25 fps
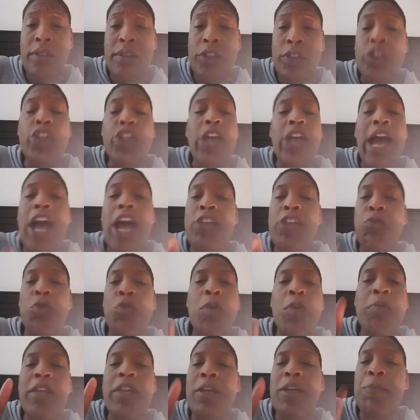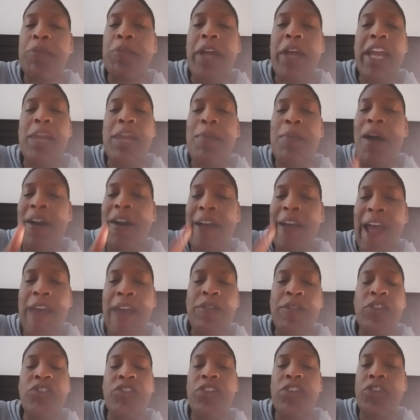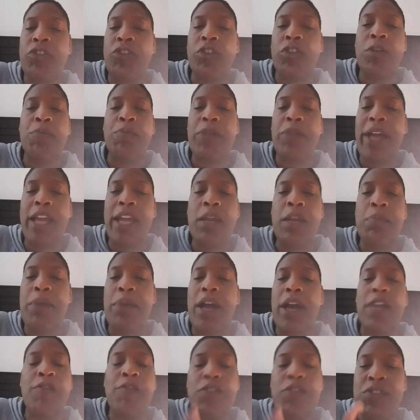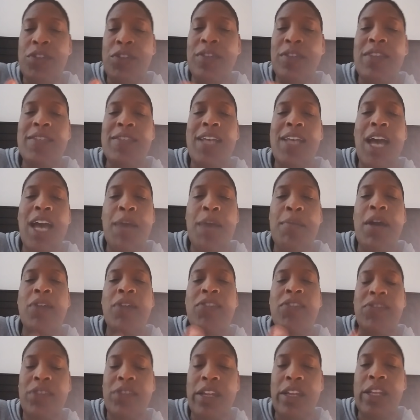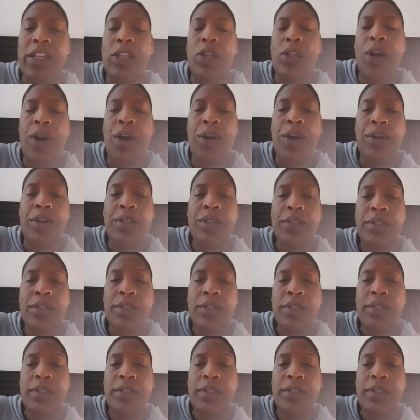You guys wouldn't be complaining about half the shit you're complaining about if you took the time out and studied law.